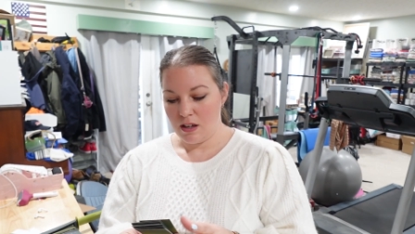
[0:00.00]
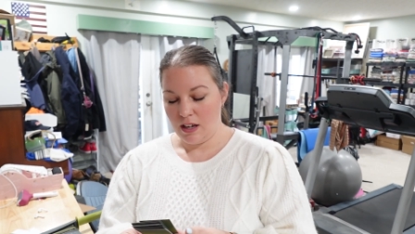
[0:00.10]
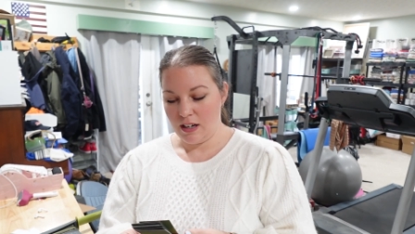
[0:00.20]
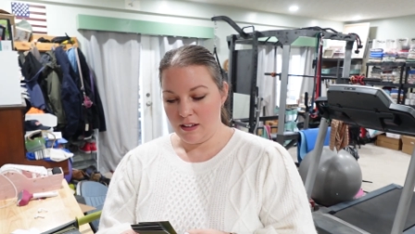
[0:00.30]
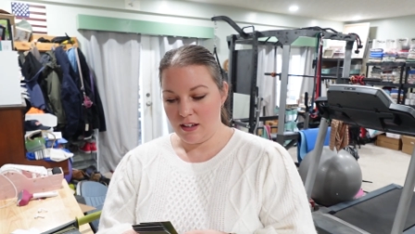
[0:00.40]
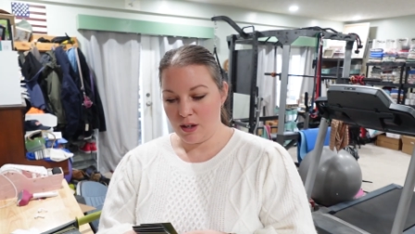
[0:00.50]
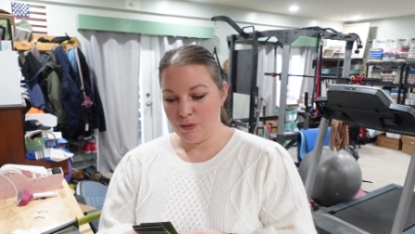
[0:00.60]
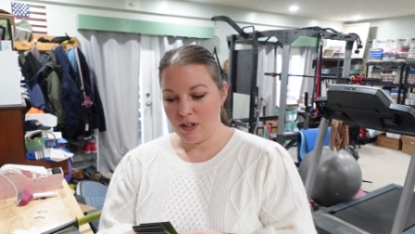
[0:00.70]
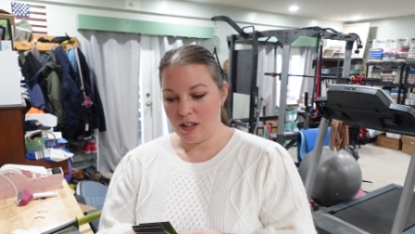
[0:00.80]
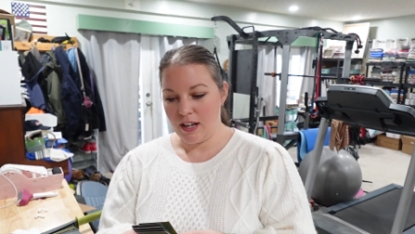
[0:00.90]
And I think I
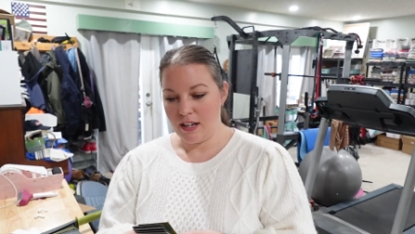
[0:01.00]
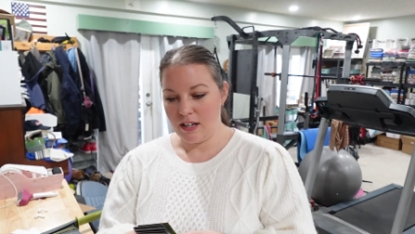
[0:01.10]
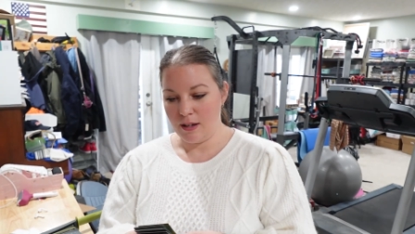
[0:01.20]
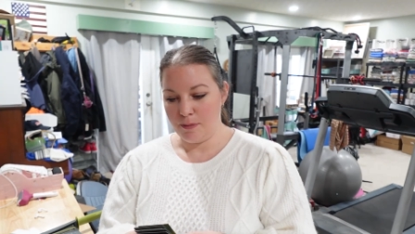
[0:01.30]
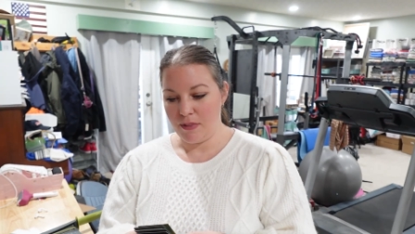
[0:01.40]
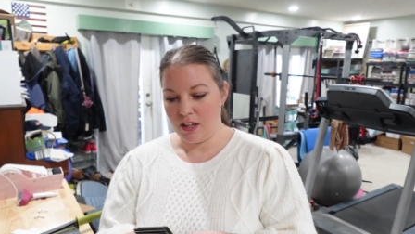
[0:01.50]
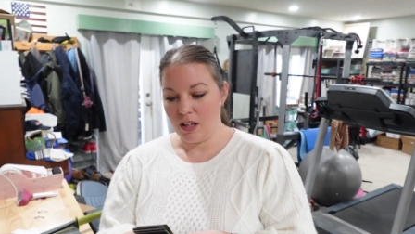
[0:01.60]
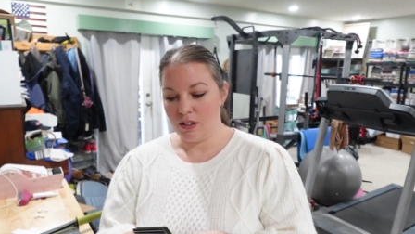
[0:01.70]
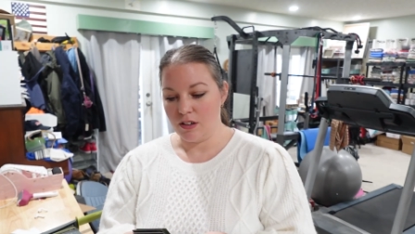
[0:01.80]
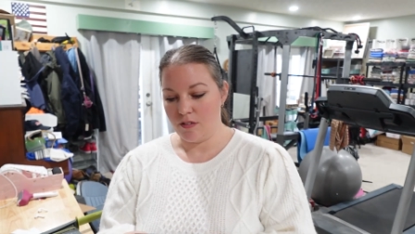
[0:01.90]
want to lighten up the
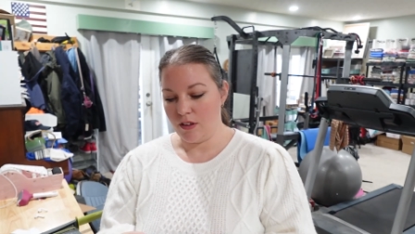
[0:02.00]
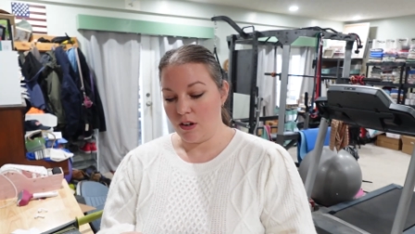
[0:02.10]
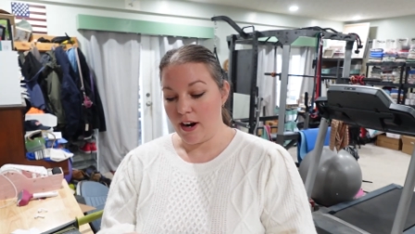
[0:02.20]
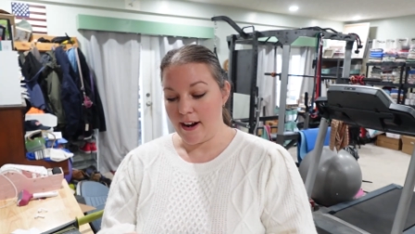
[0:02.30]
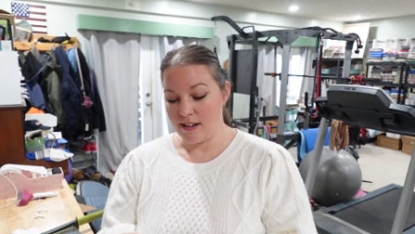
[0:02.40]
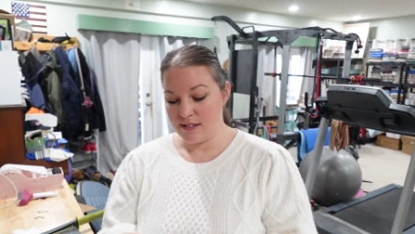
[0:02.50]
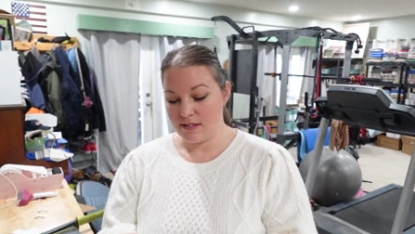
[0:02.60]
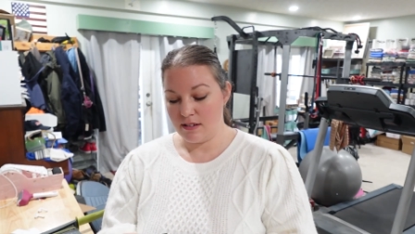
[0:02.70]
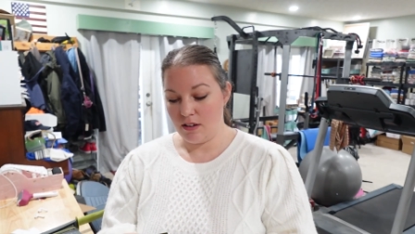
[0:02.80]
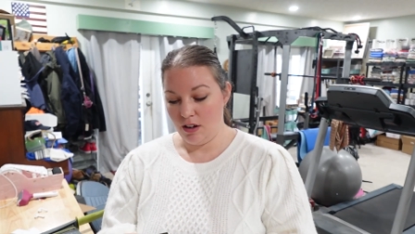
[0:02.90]
color of the
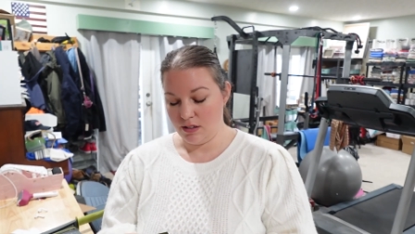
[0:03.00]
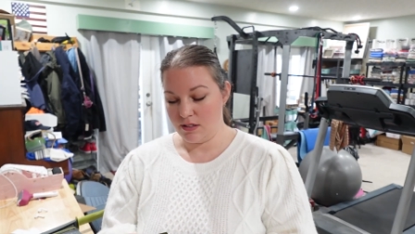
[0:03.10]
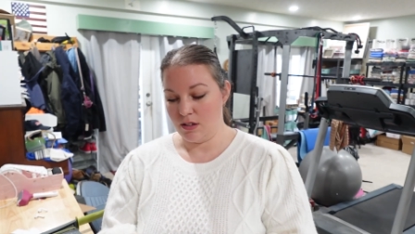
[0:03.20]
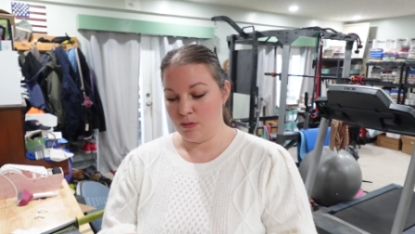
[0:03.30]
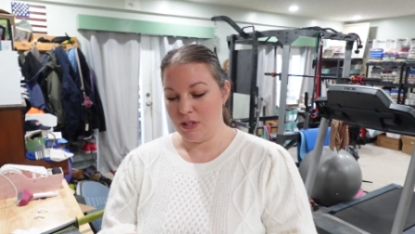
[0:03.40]
grass also,